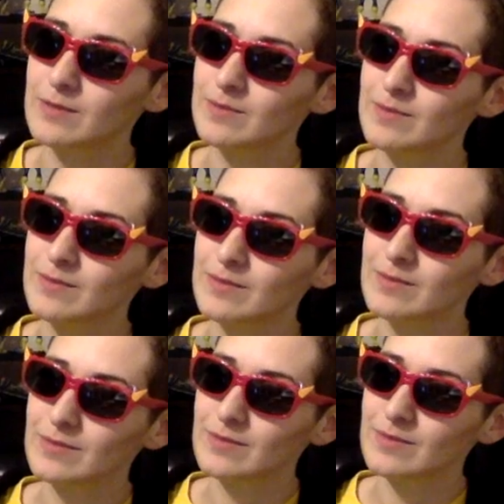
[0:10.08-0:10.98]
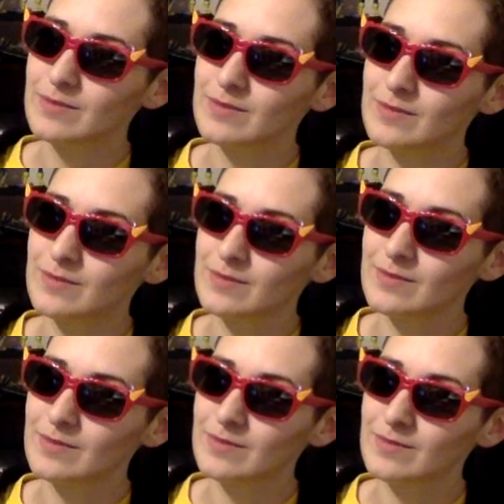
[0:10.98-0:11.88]

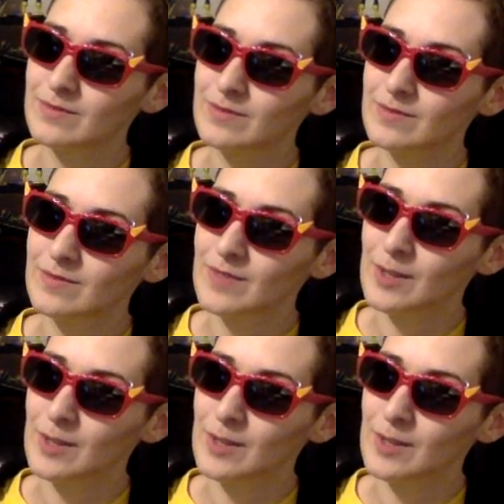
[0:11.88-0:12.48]
This person isn't speaking.